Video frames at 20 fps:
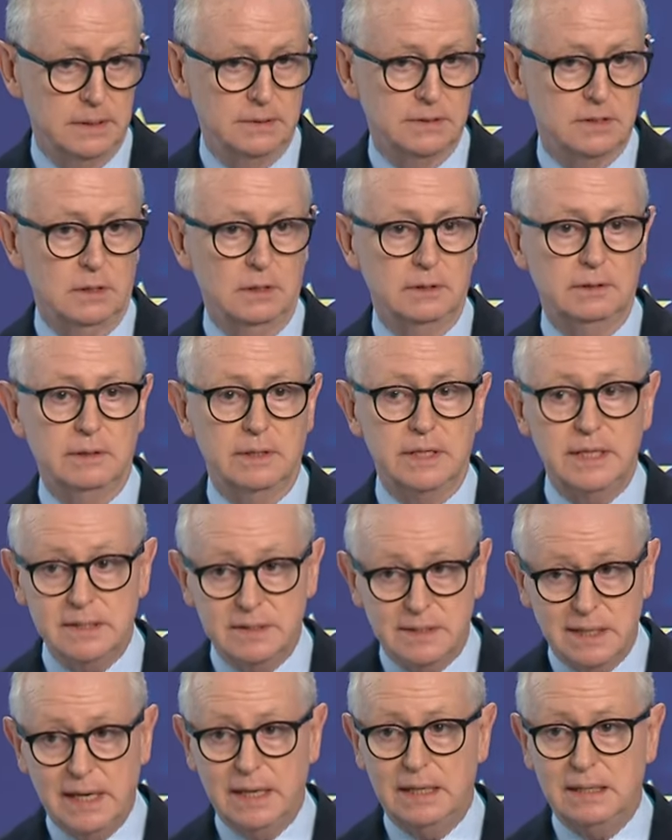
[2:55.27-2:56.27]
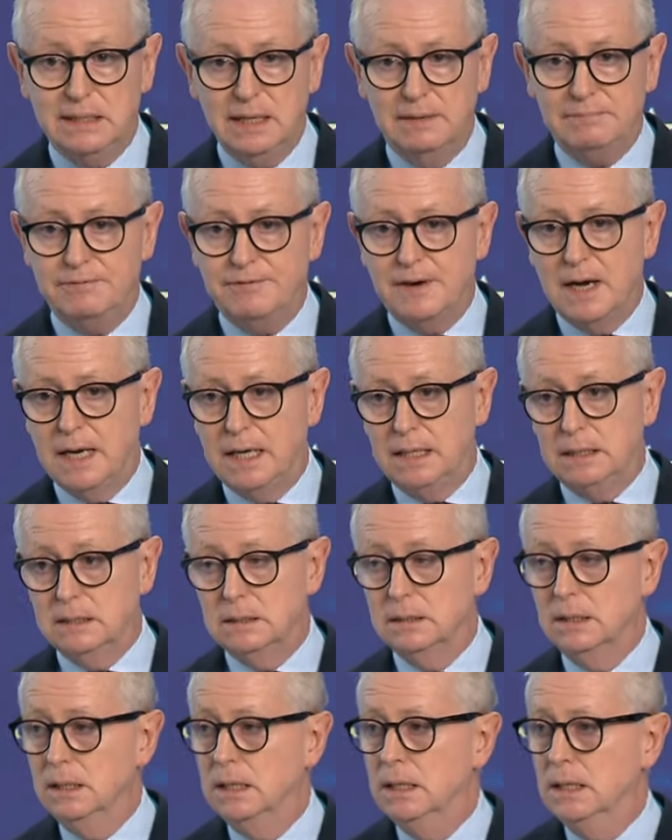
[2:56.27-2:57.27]
So there is, they
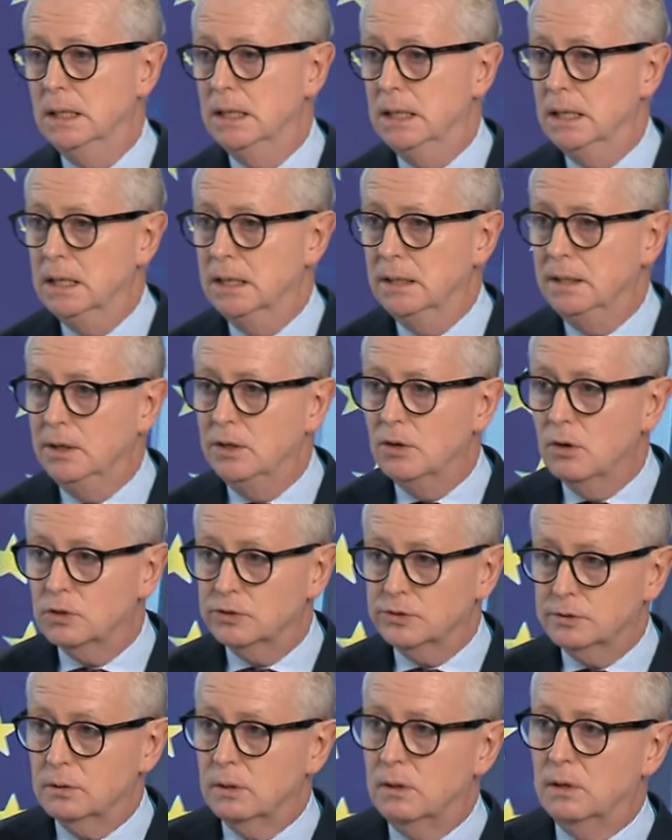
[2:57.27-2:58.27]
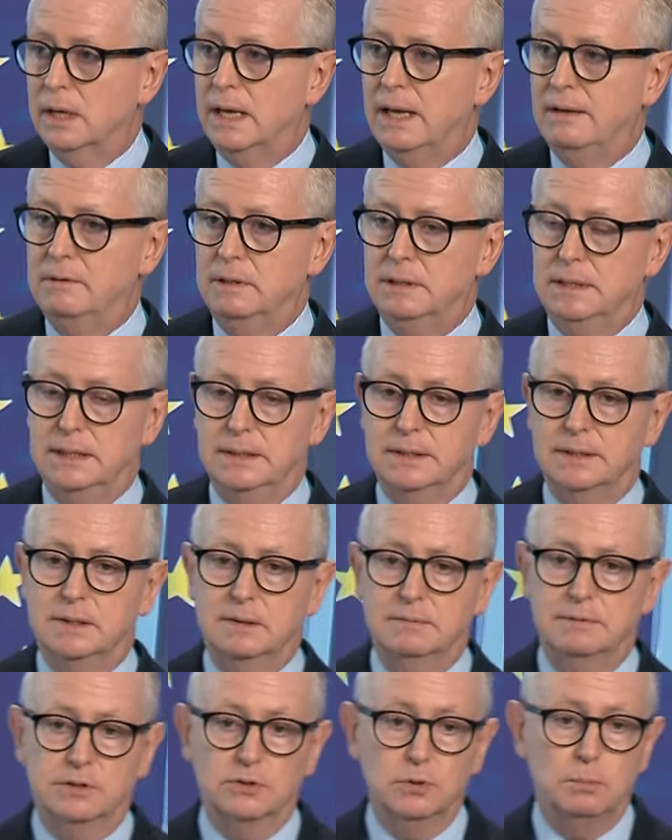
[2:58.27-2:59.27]
find no strong
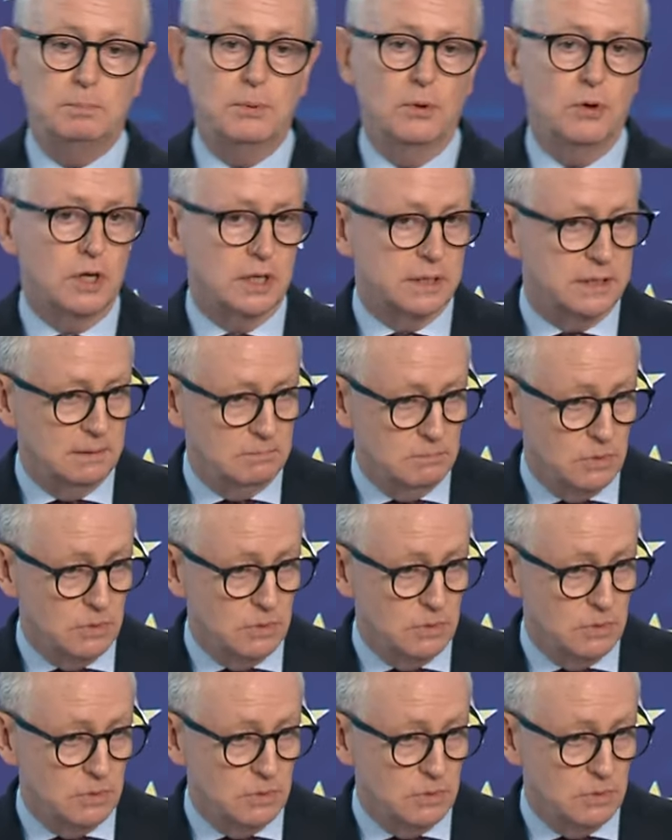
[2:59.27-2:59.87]
evidence supporting